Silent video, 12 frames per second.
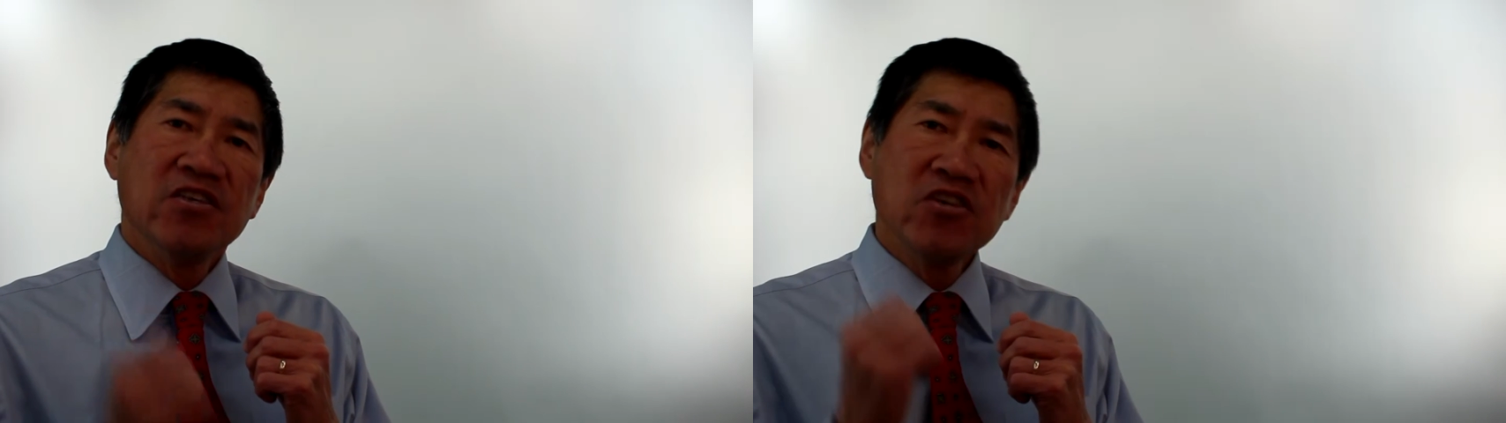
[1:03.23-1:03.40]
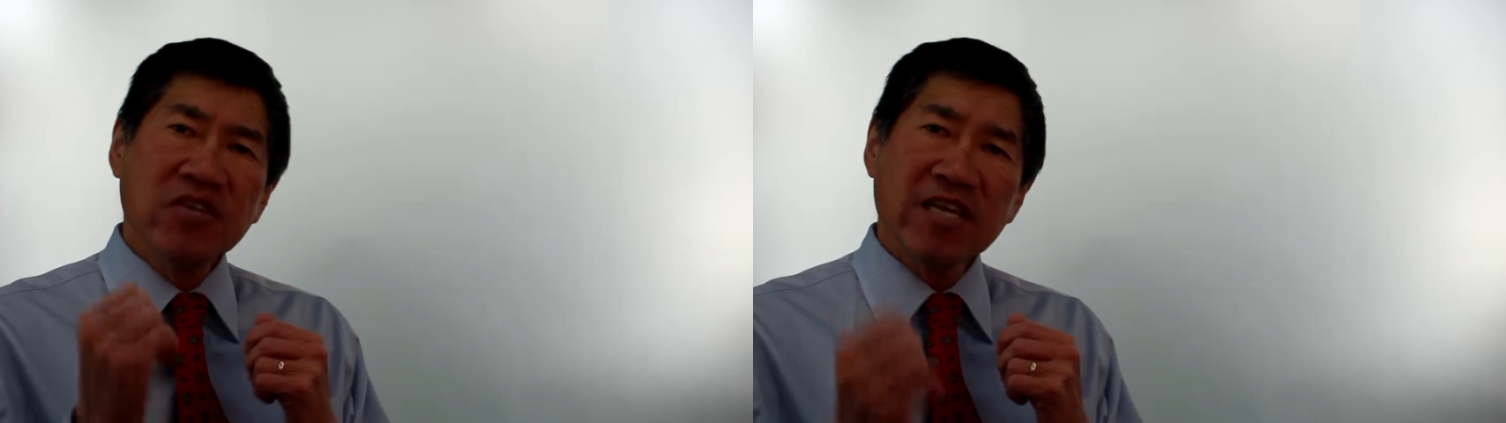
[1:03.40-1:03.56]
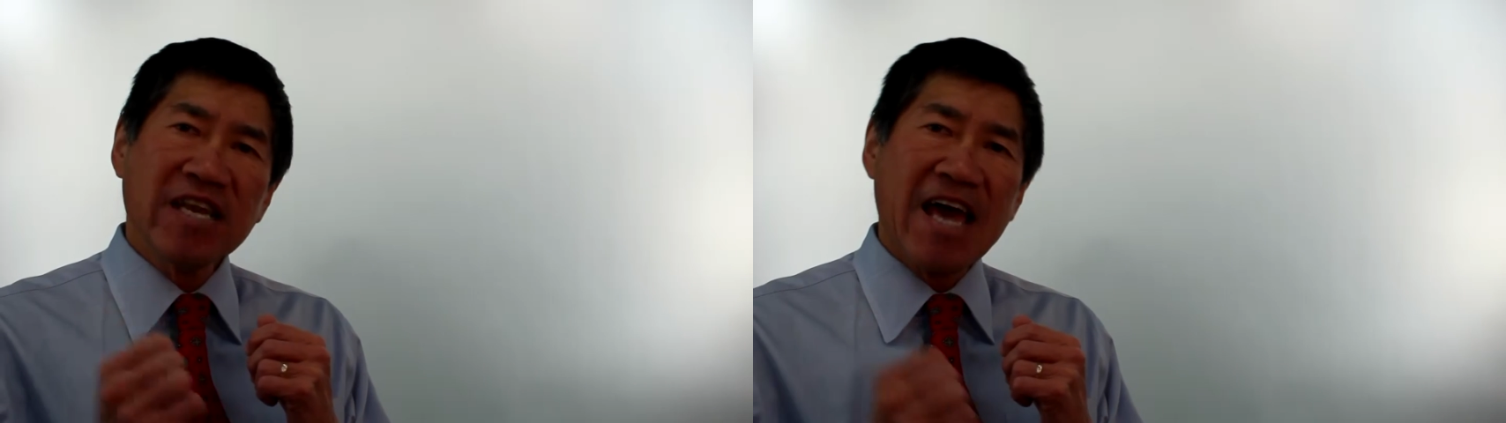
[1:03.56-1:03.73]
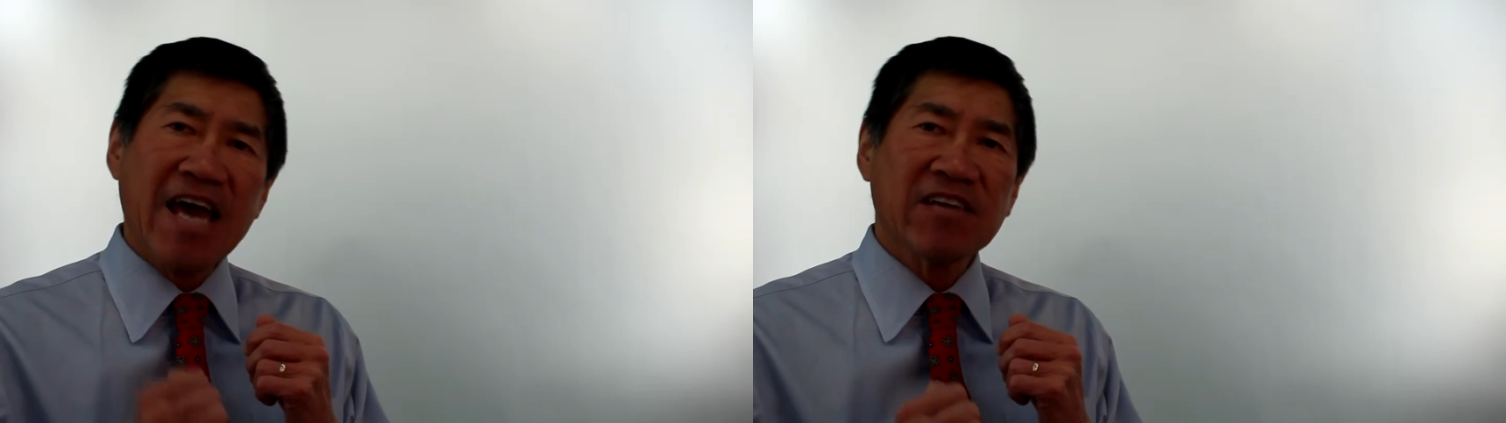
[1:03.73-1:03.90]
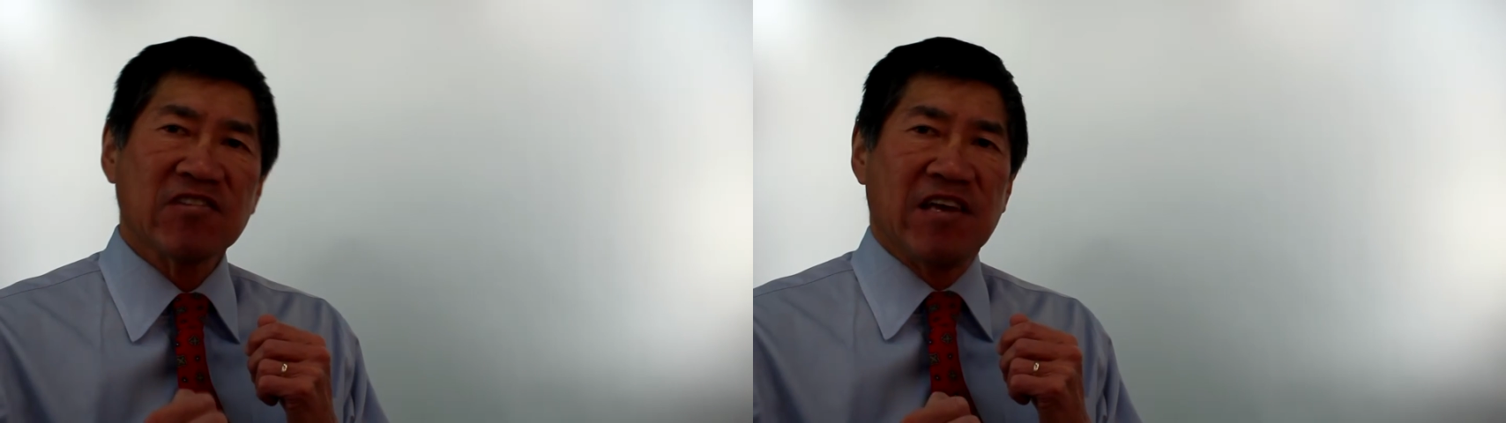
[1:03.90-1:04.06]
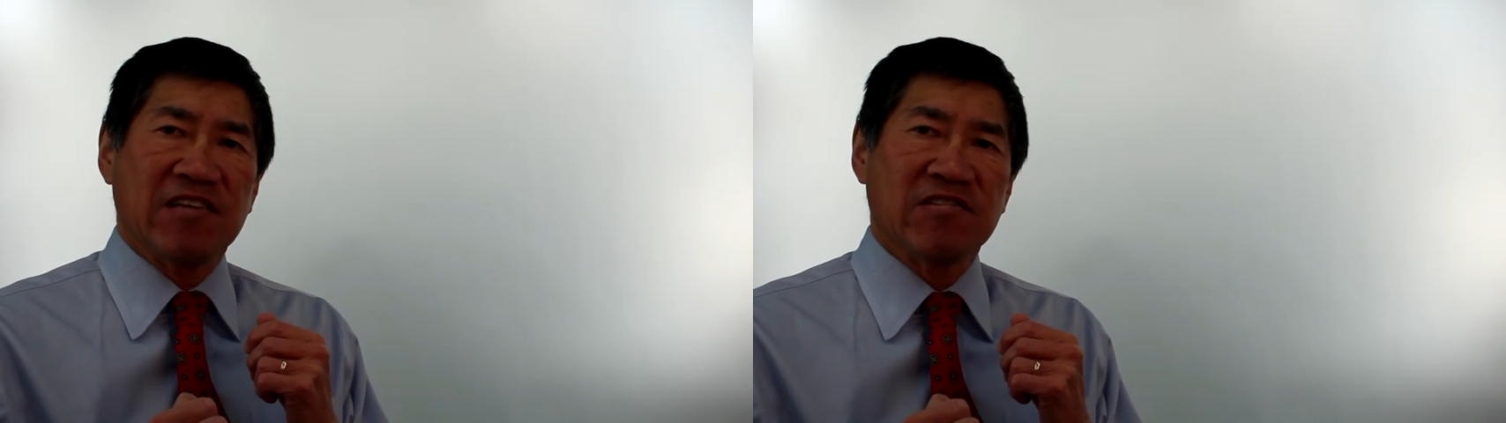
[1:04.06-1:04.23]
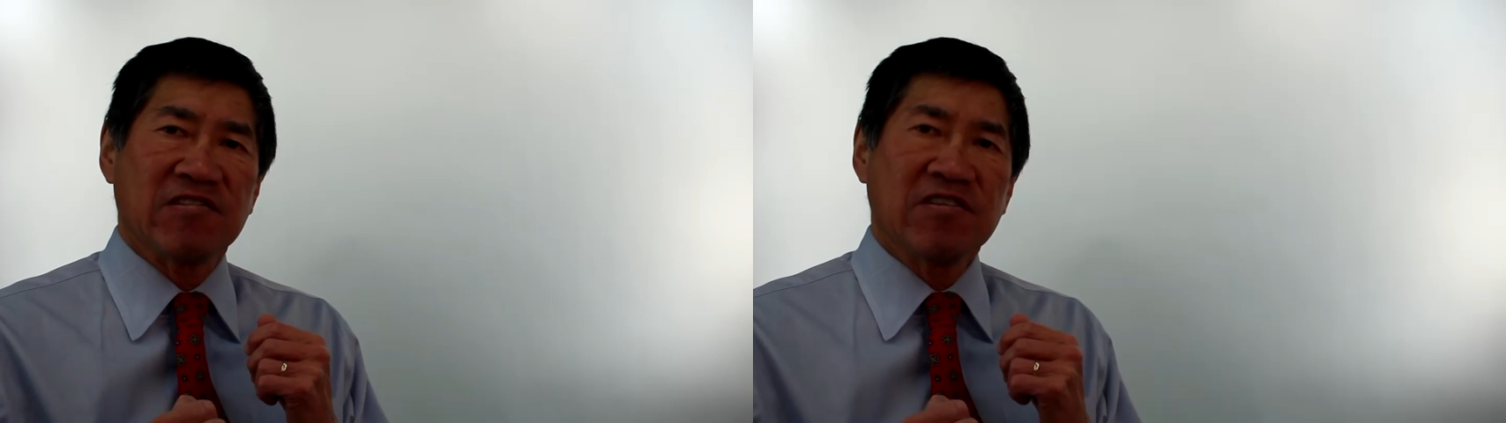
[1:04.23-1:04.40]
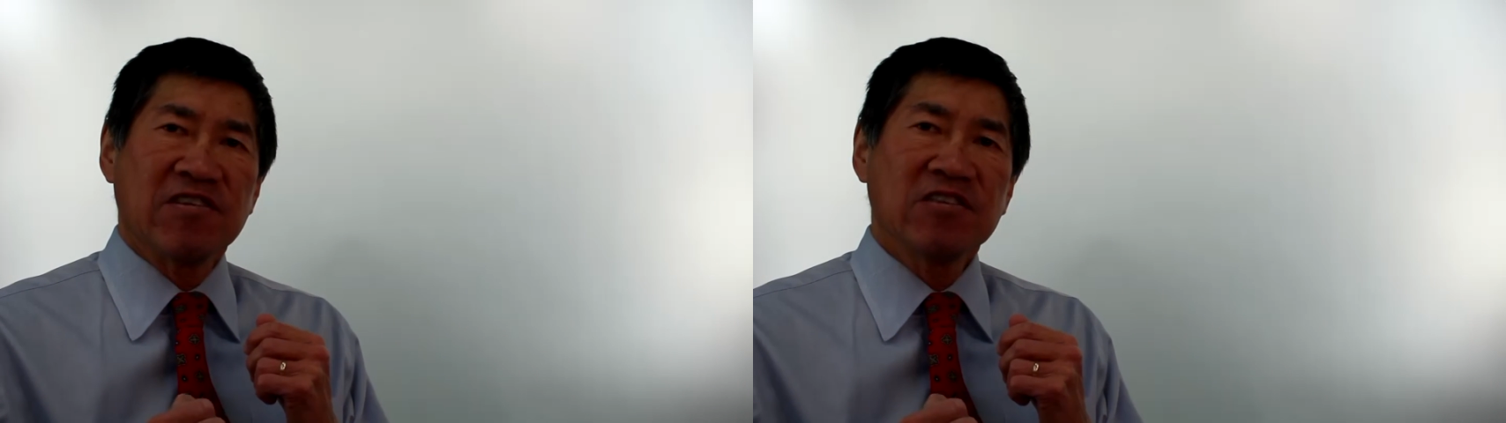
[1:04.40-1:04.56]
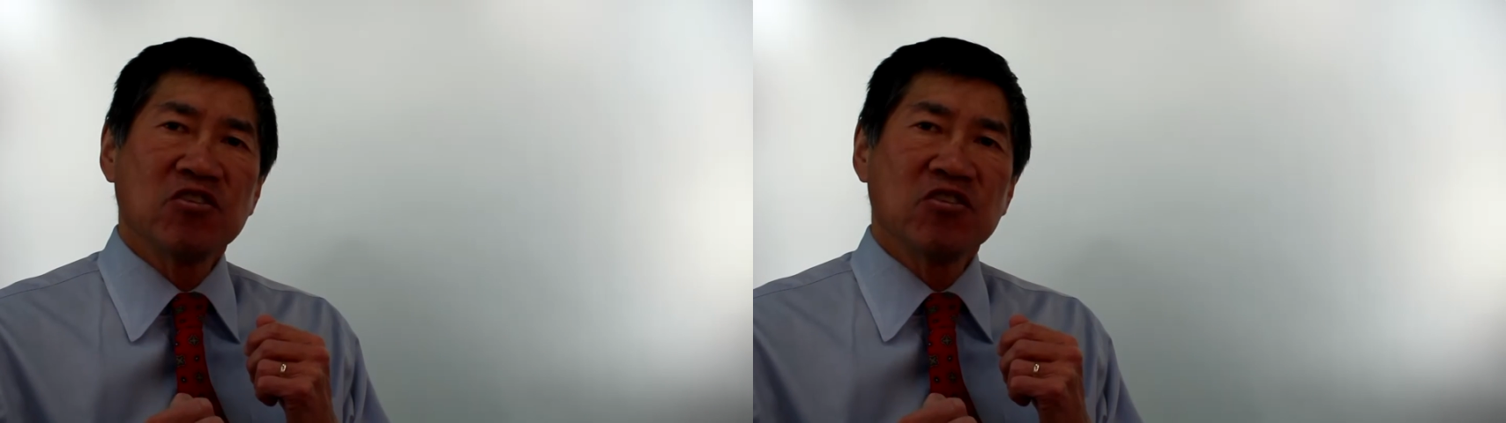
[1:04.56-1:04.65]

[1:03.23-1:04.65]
you'll get access